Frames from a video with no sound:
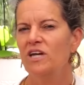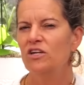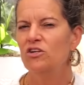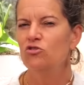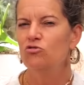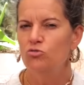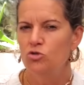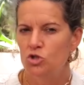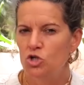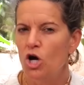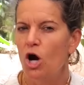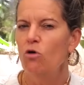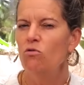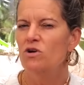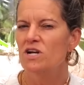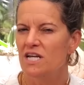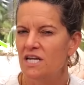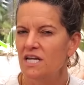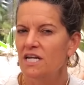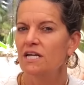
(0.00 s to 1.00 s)
that you
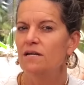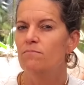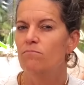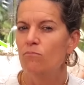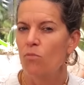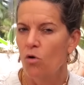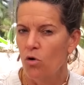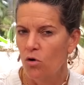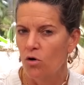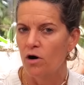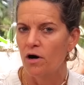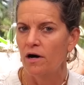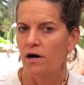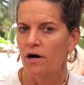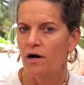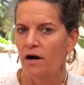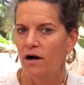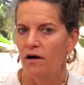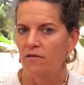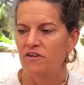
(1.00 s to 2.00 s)
don't need
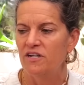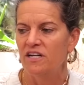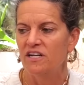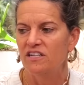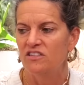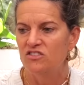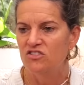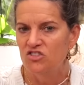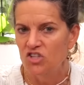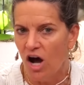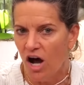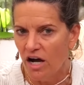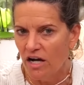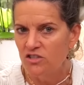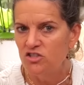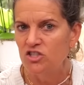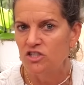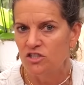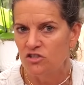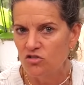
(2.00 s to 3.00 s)
more of an
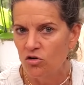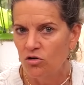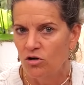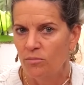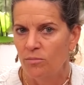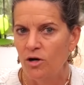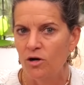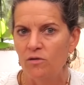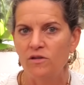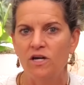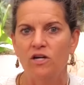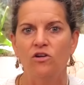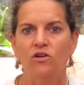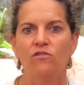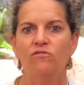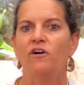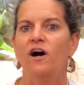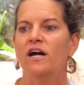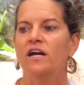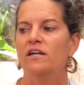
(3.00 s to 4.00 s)
exogenous hormone that
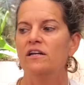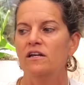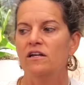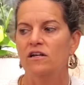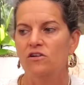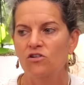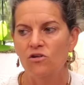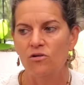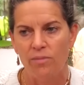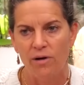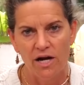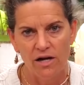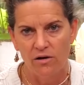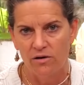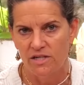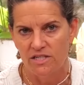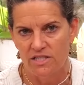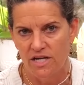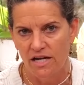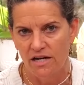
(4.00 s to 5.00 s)
you're finding in your
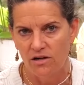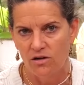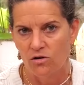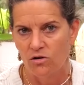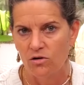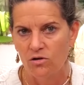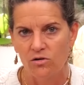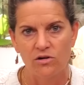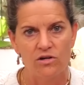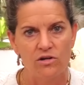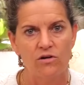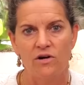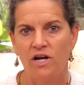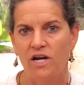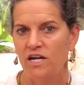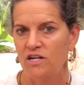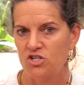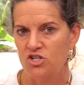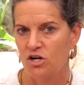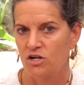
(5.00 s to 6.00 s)
bioidentical or your
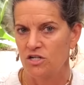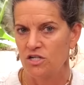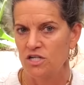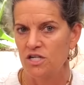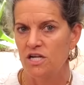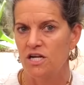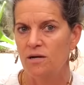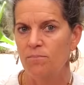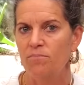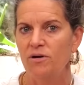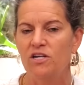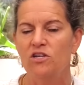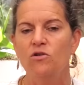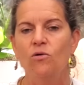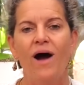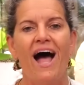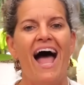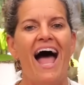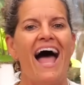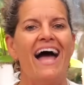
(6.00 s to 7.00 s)
HRT, but
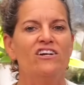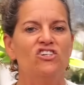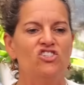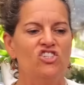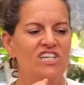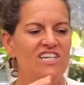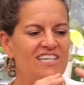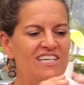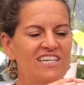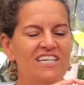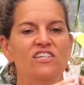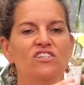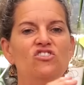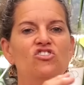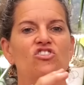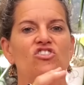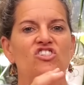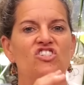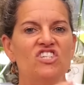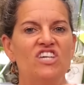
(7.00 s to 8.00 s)
you actually need
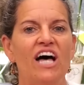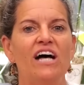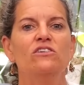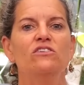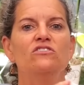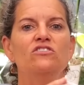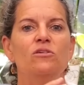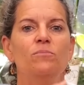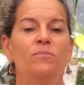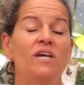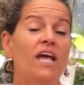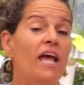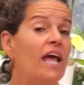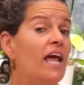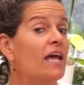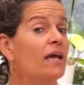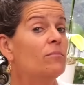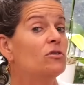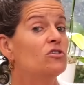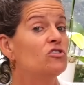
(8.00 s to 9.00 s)
your cells to be
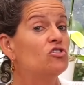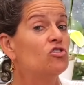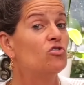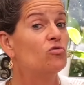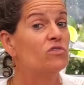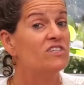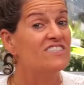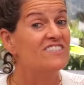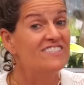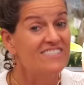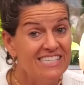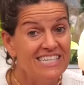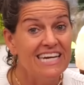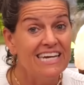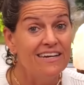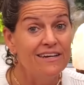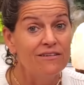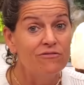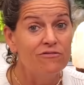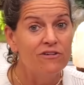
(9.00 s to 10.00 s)
able to
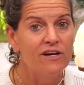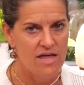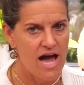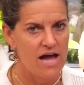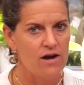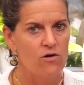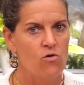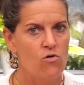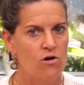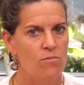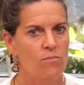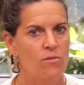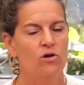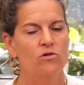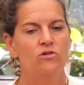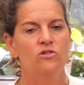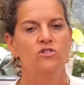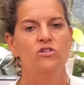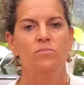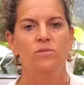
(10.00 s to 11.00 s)
receive that
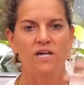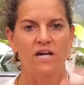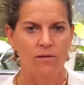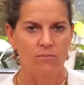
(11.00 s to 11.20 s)
hormone to be